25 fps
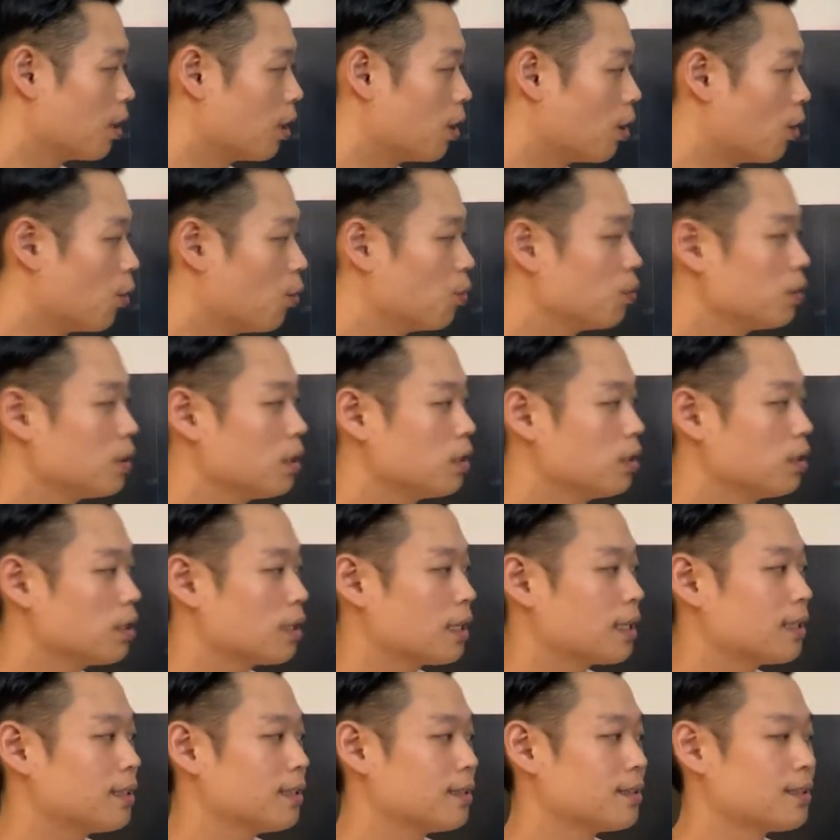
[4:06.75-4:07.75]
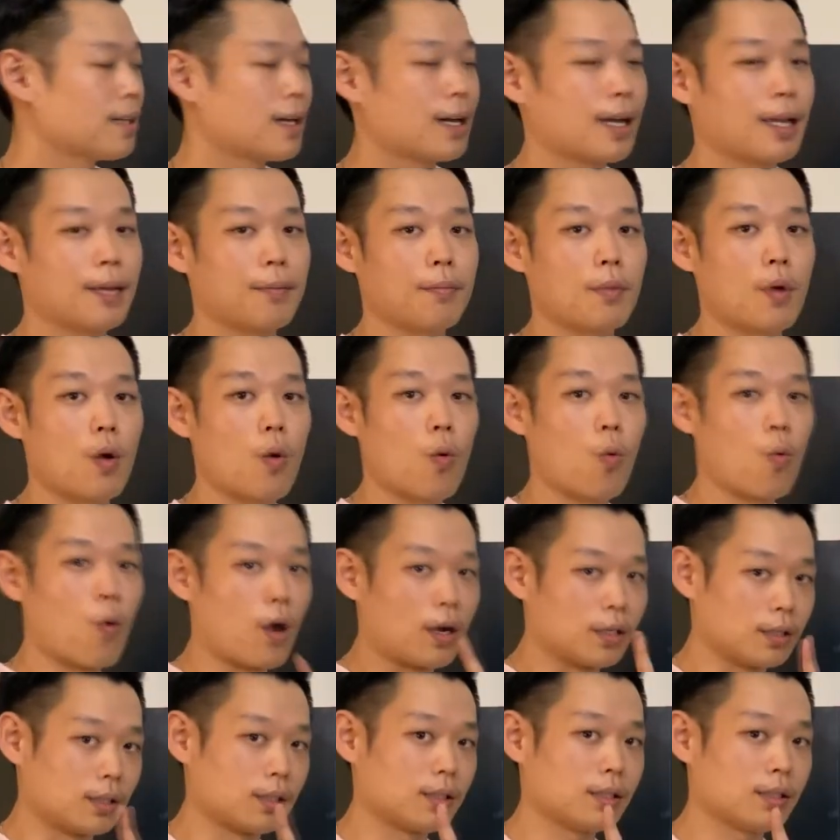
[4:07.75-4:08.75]
Only look at the time
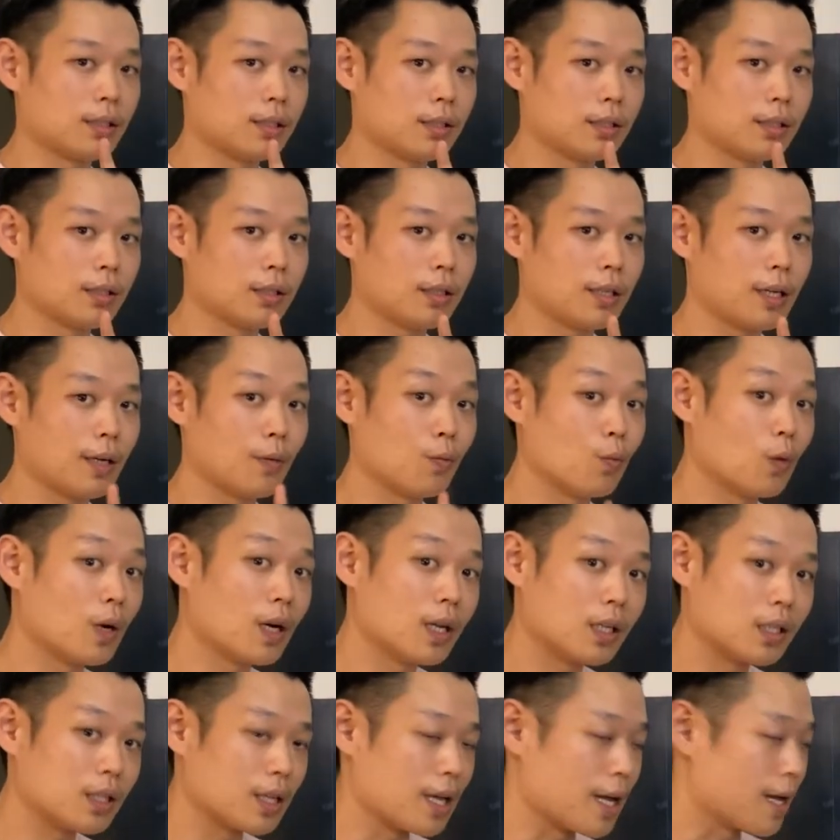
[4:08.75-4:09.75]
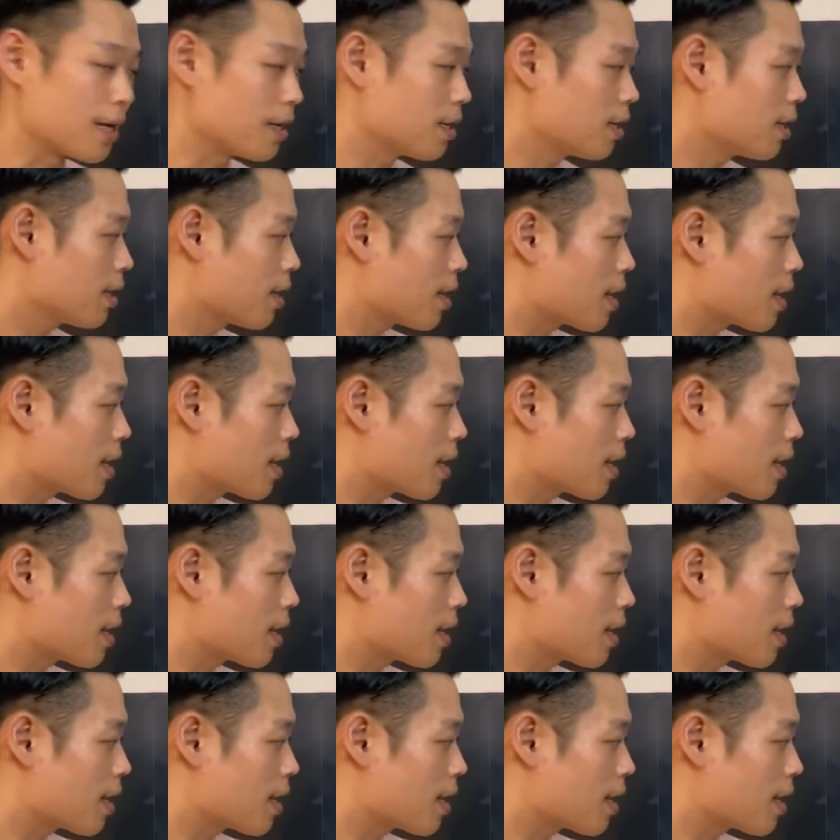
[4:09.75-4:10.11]
once. And when is that?